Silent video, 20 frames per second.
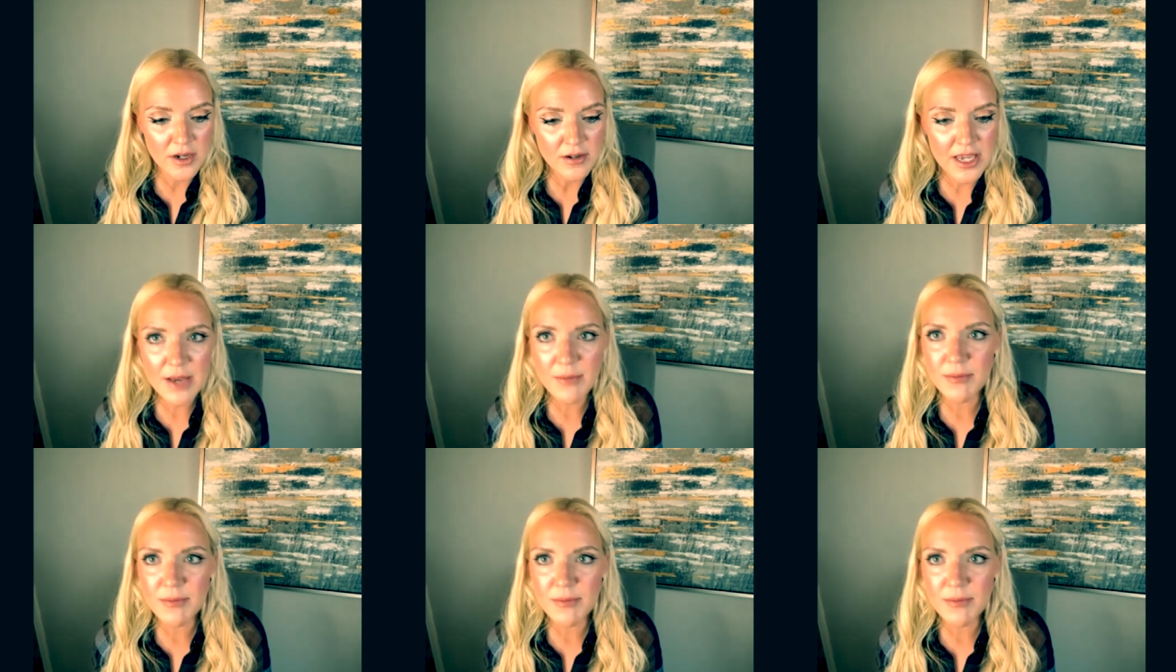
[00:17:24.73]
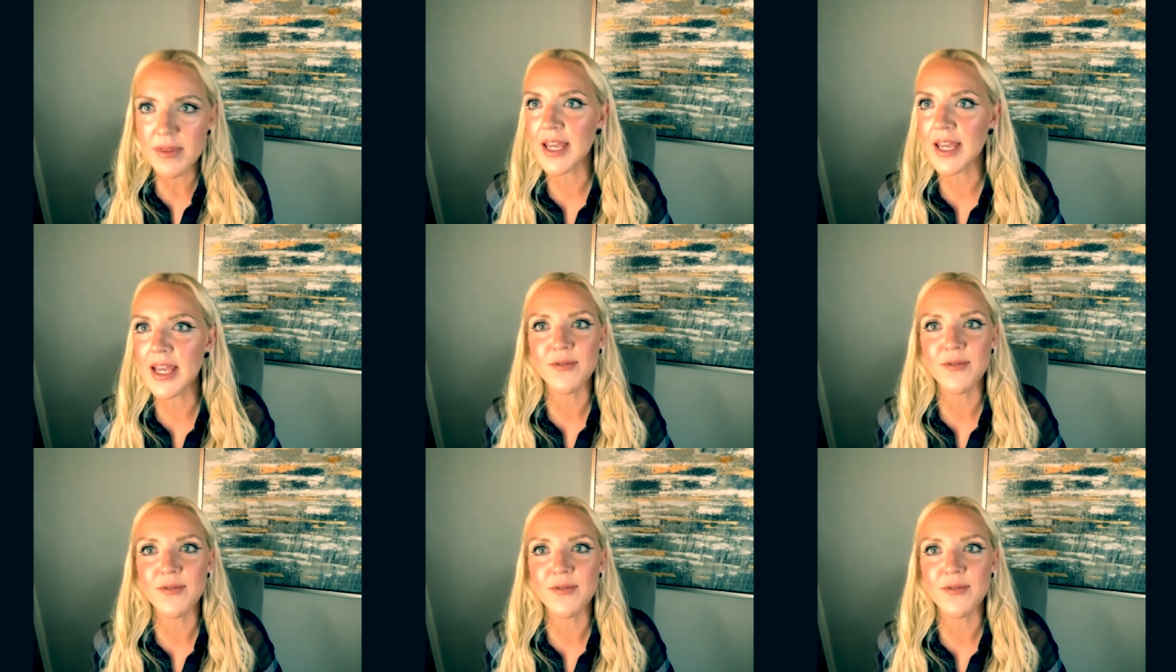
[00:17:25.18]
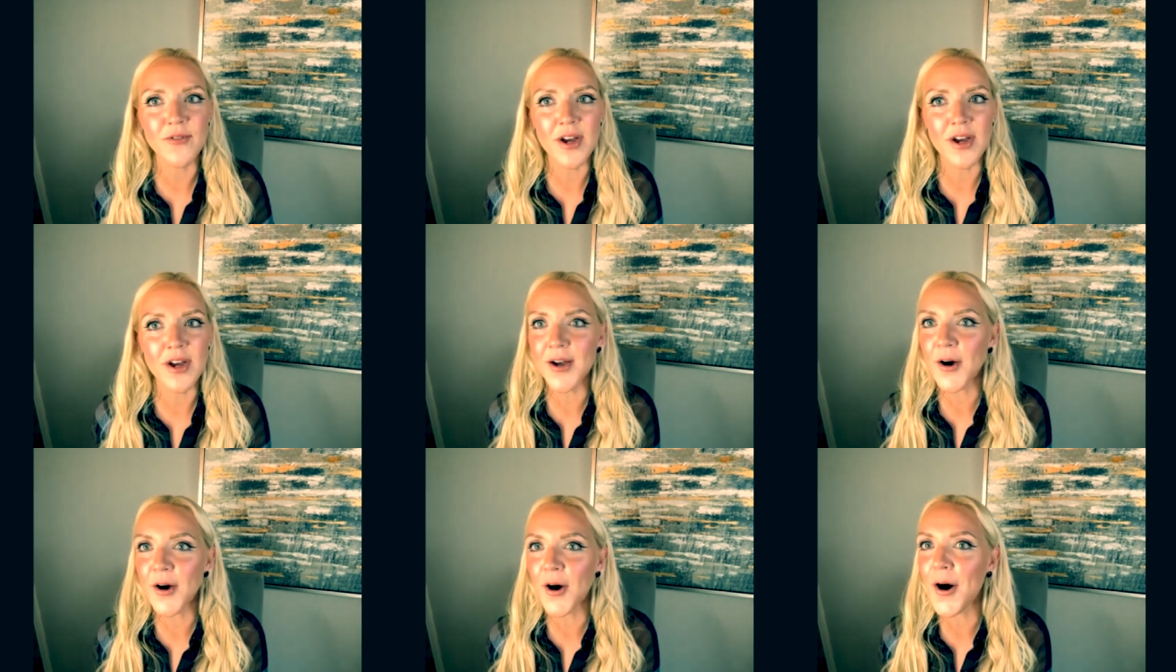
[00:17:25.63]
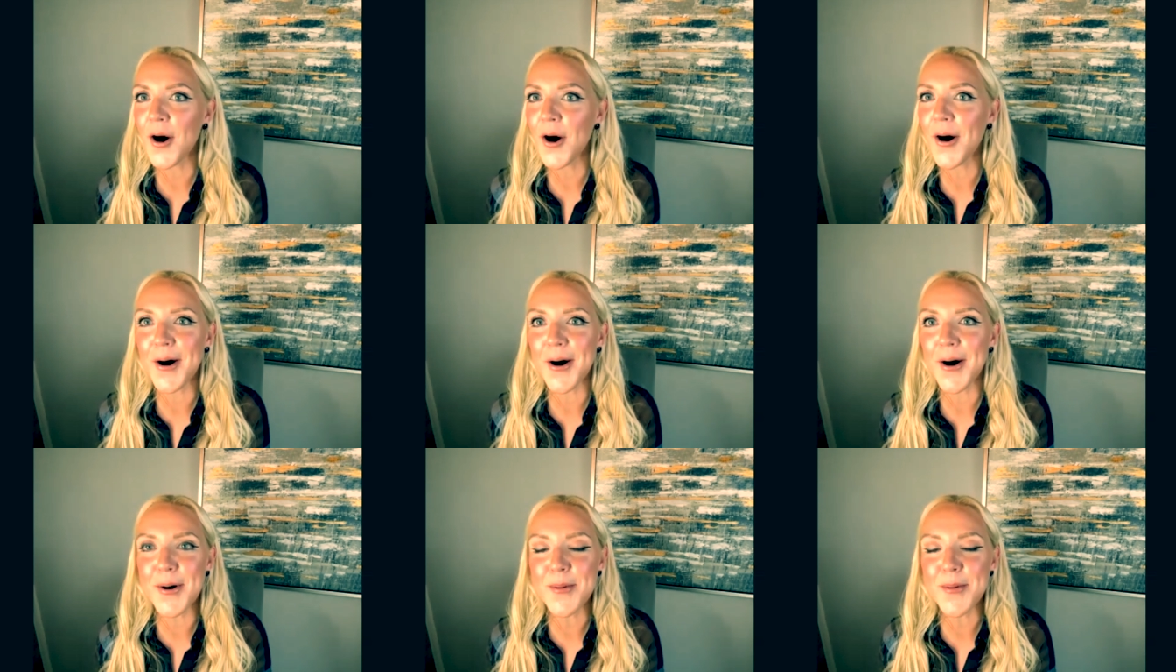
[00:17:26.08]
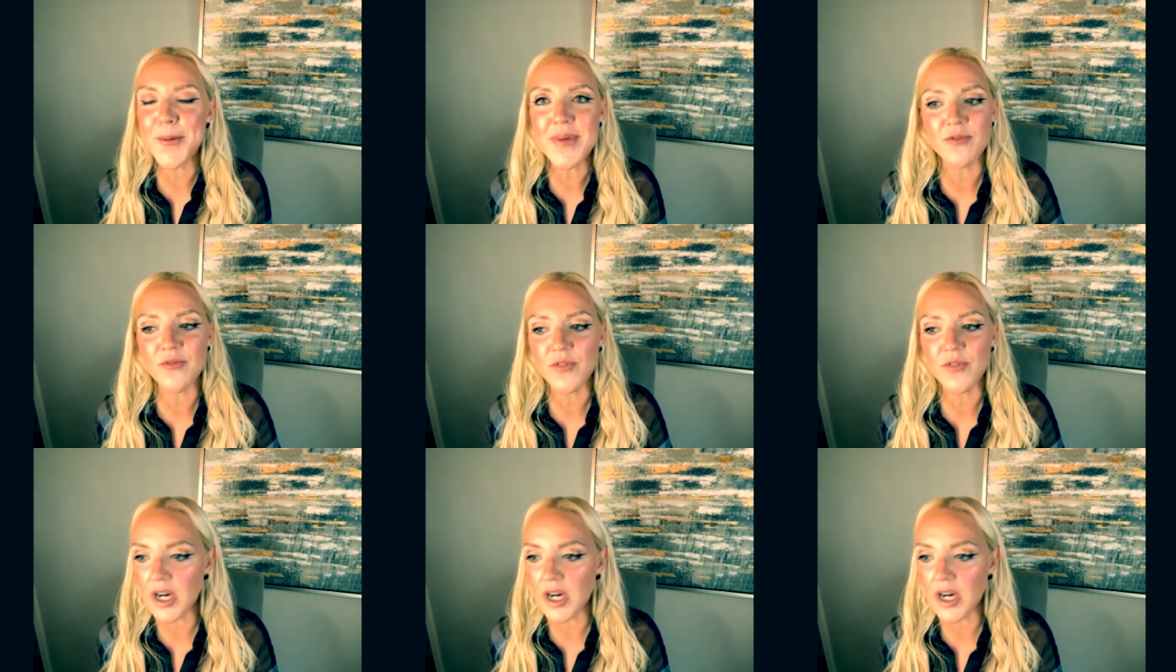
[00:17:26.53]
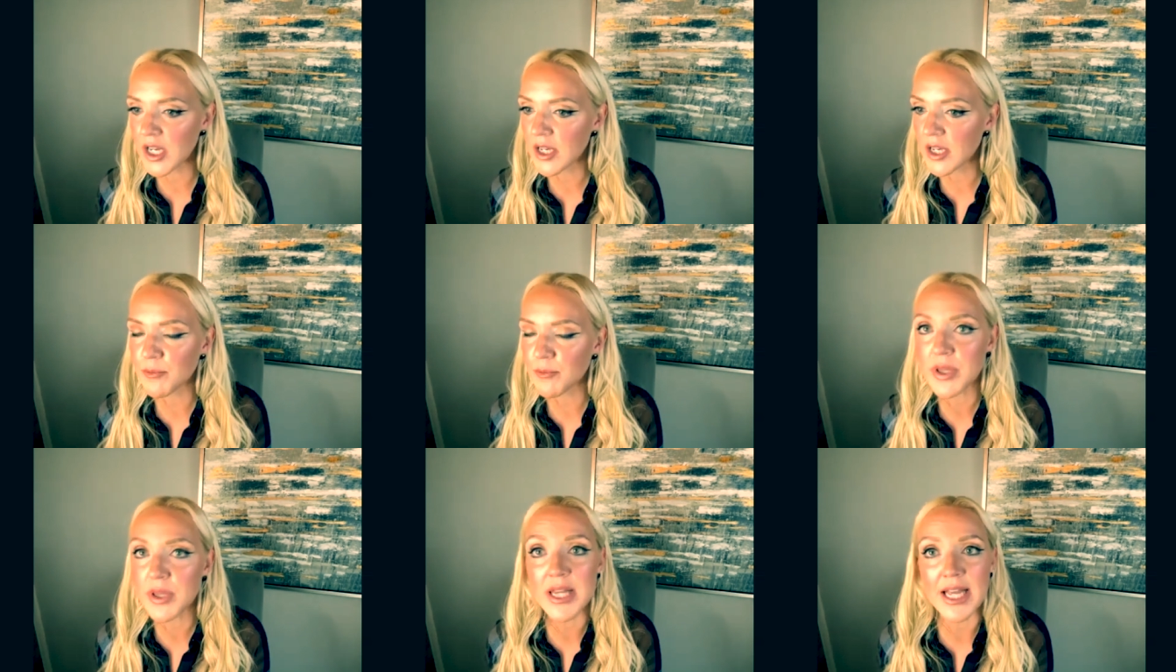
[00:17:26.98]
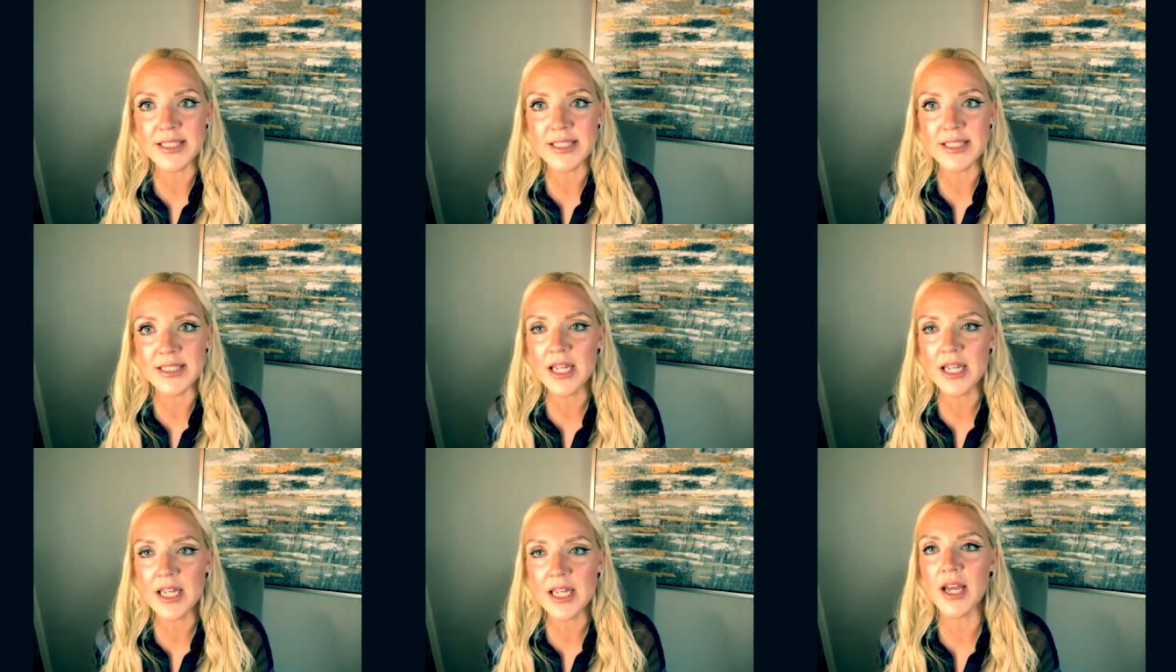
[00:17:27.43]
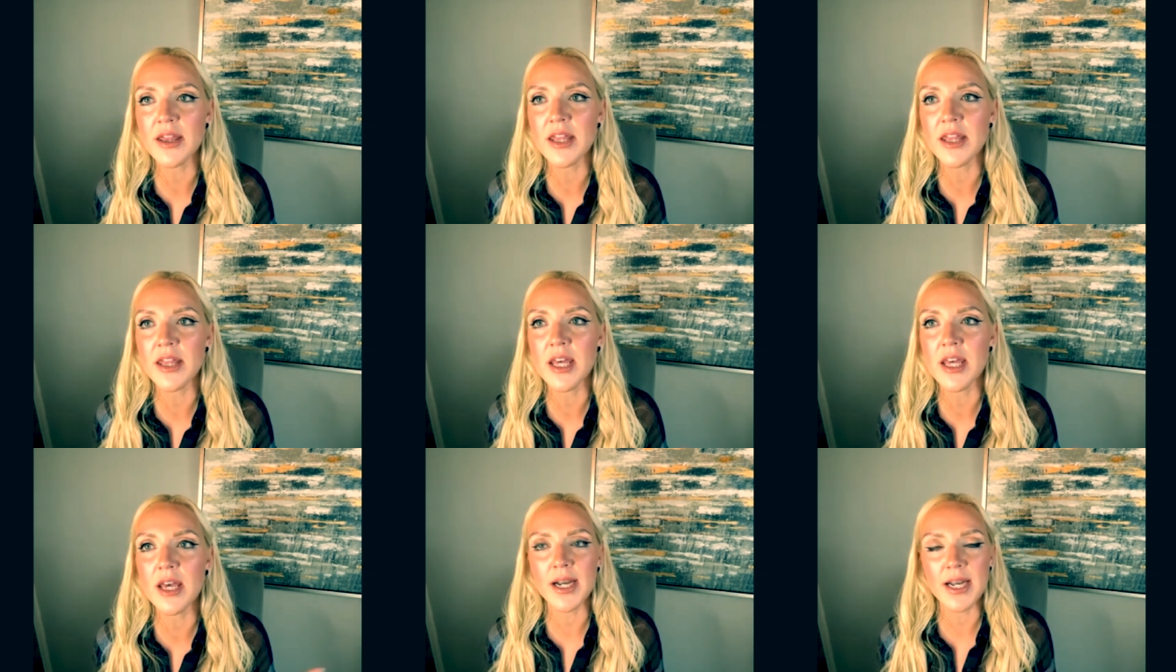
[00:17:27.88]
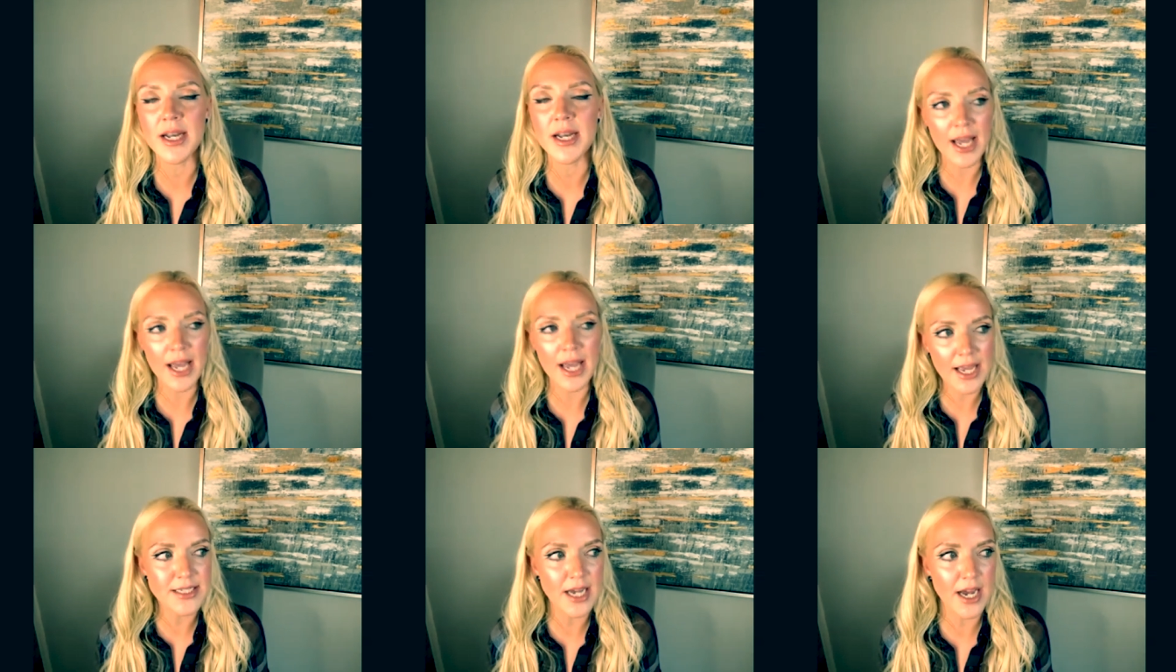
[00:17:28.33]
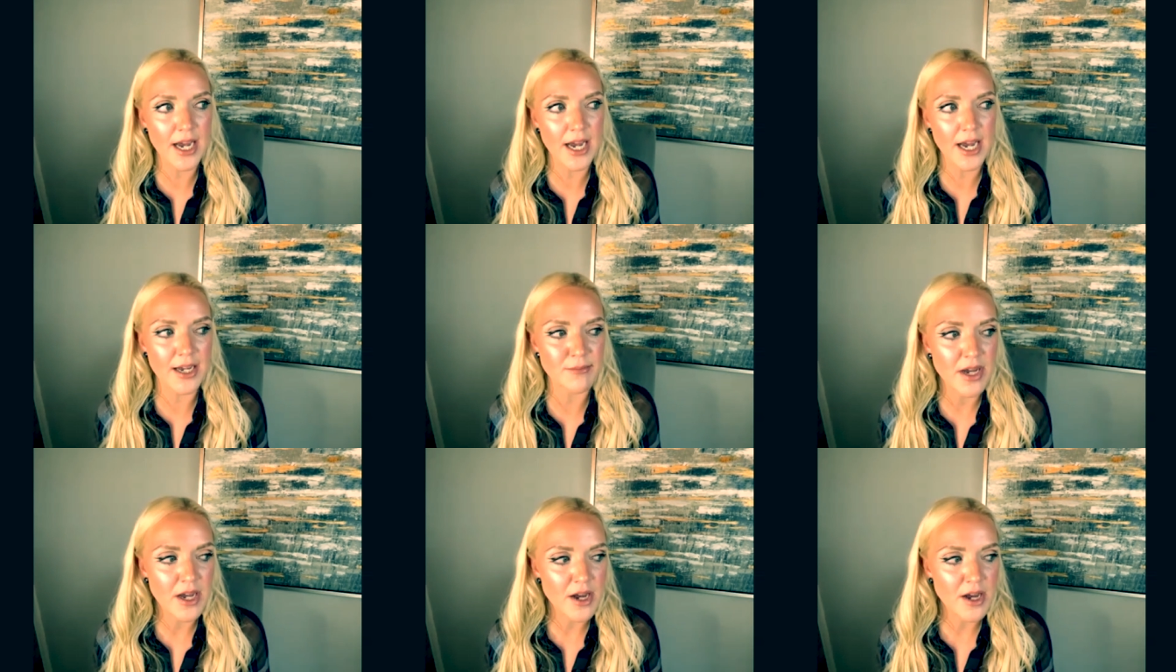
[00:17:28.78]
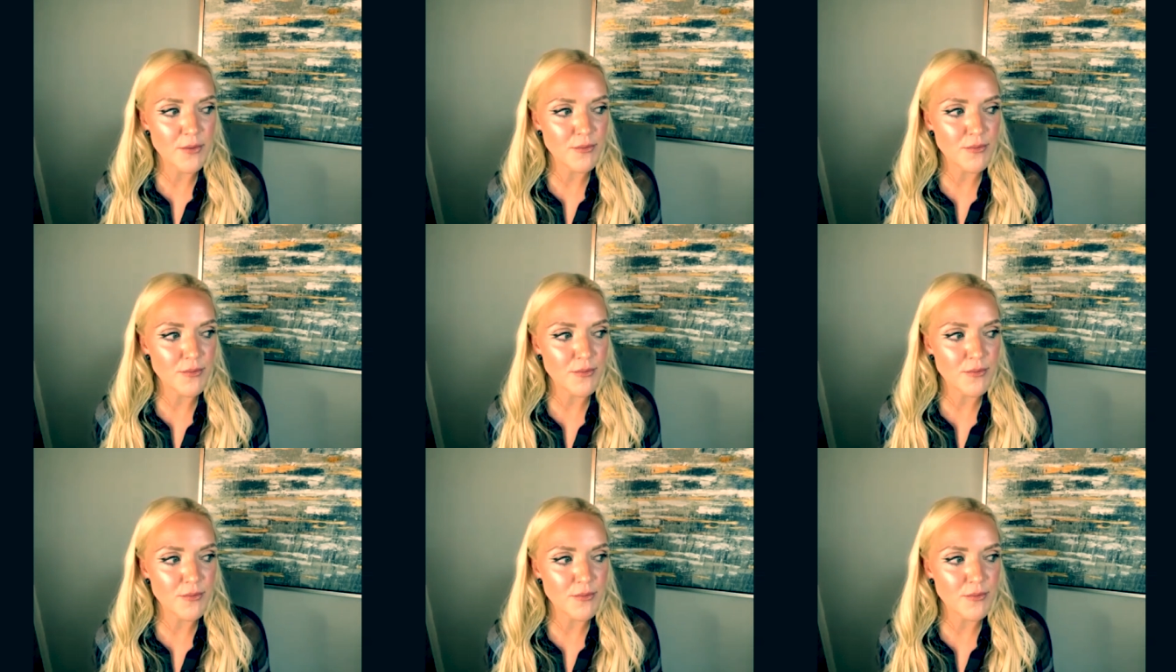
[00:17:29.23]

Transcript: keep the evening very calm and very pleasant. And I think about it ahead of time